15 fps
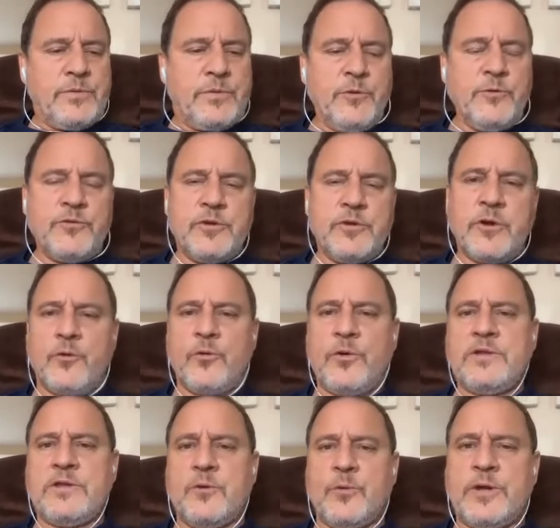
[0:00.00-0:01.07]
to the
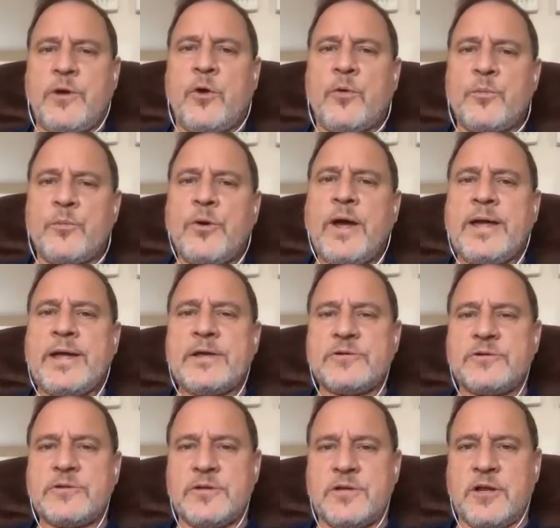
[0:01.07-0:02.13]
degree that we don't pray
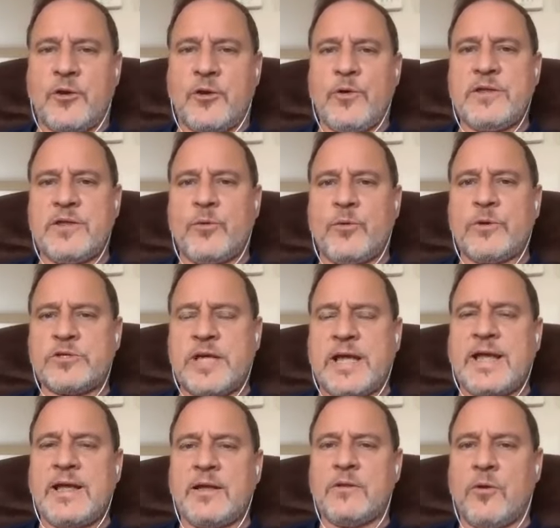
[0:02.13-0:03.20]
is the degree that we're
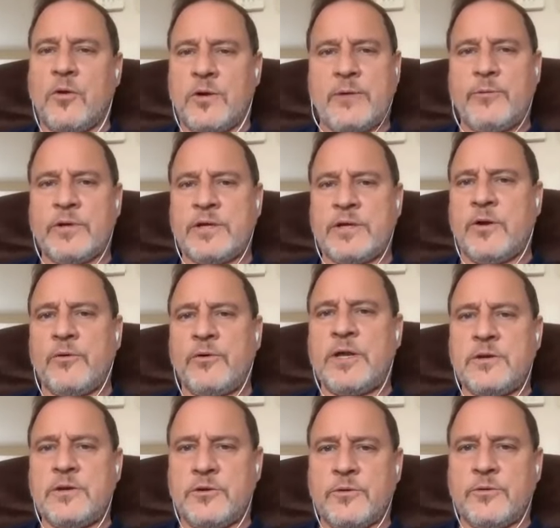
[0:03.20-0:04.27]
saying, Lord, I really don't
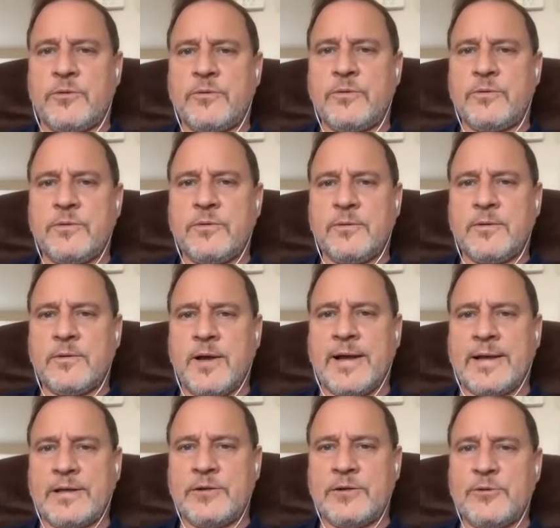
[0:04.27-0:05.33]
need you. Yeah.
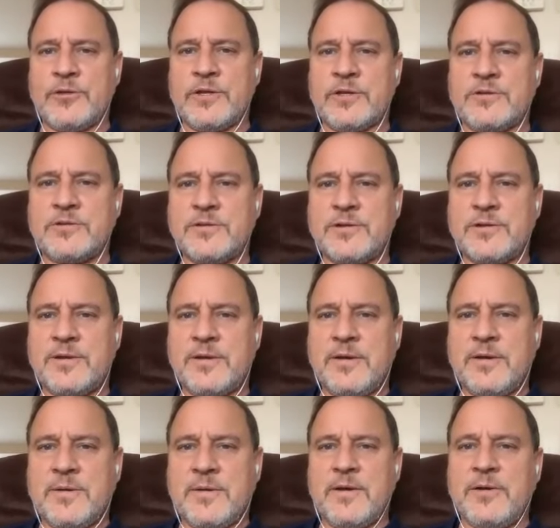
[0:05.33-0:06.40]
I can do this
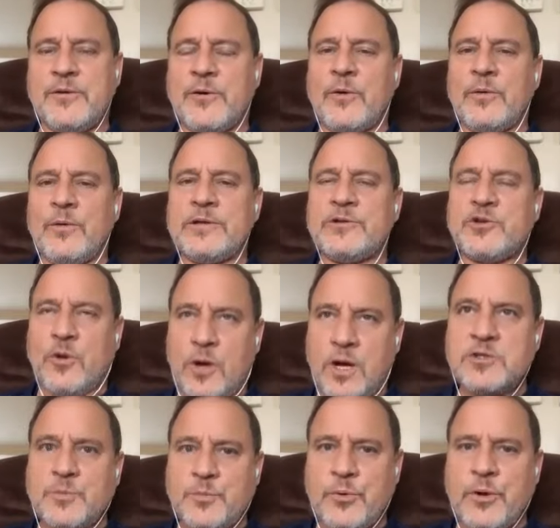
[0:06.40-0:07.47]
you know and so
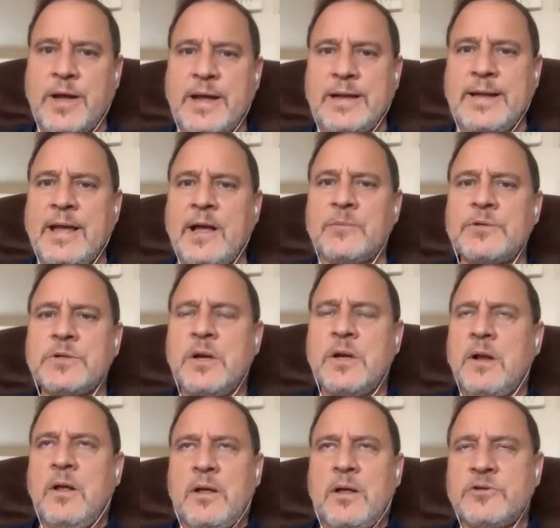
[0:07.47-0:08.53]
us praying helps
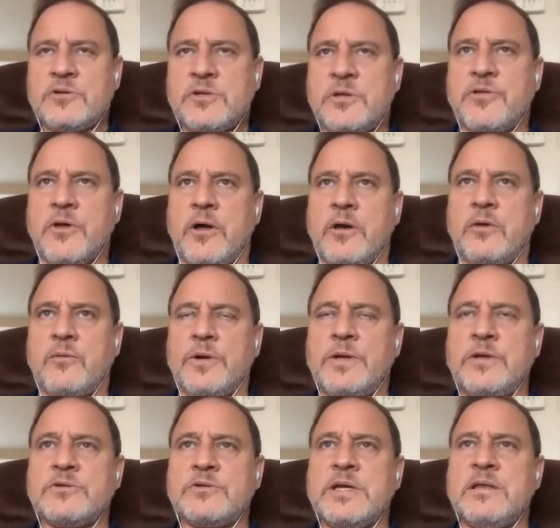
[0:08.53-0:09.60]
just a thought on what
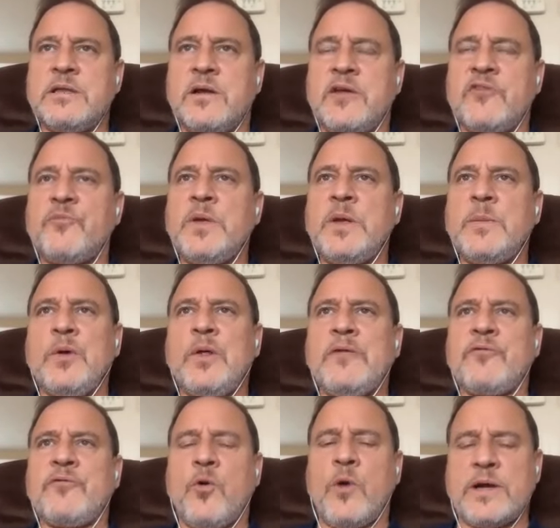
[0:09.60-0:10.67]
you said there if people
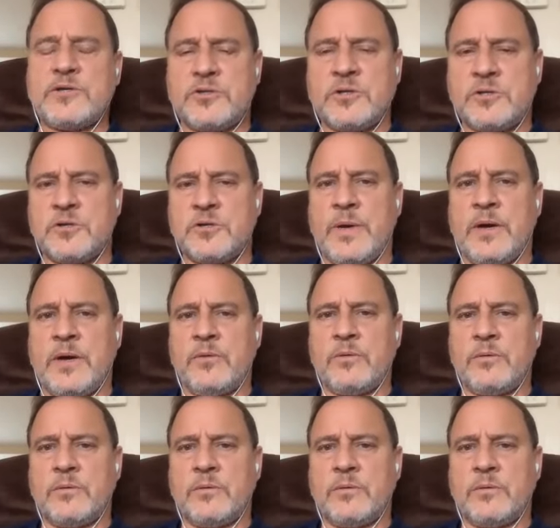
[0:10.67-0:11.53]
have questions about